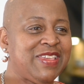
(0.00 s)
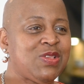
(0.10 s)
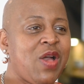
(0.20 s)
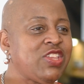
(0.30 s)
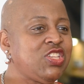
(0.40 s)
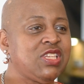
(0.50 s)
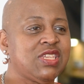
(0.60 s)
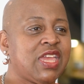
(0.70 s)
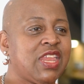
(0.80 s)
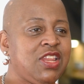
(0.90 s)
So I actually didn't
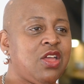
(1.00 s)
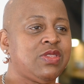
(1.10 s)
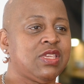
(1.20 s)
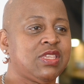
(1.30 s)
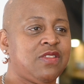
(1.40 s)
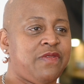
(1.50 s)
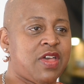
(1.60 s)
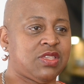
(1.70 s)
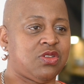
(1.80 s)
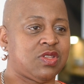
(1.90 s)
take any notice in the
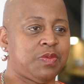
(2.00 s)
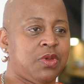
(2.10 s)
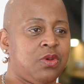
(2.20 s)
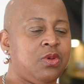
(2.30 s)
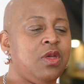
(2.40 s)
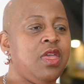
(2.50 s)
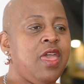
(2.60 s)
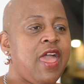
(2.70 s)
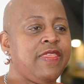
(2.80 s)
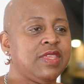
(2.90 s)
first hospital.
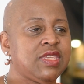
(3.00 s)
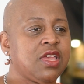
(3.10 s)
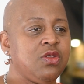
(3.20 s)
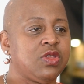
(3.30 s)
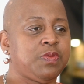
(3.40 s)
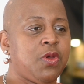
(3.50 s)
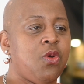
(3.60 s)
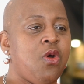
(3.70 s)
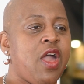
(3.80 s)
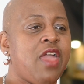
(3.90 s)
And the second
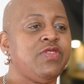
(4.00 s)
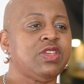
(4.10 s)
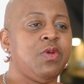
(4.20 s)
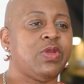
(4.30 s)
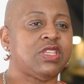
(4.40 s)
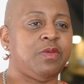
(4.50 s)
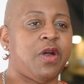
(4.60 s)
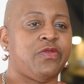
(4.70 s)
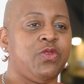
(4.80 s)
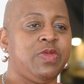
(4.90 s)
hospital, every time I went to the
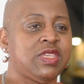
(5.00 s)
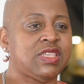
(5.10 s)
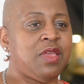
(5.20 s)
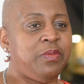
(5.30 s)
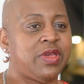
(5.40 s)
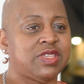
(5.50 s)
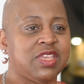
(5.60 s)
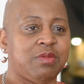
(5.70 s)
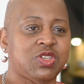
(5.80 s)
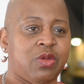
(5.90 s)
bathroom, this same
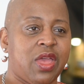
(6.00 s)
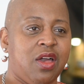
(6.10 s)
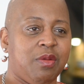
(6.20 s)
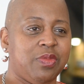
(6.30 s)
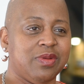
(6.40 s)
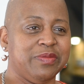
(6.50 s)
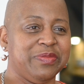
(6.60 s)
person kept showing up.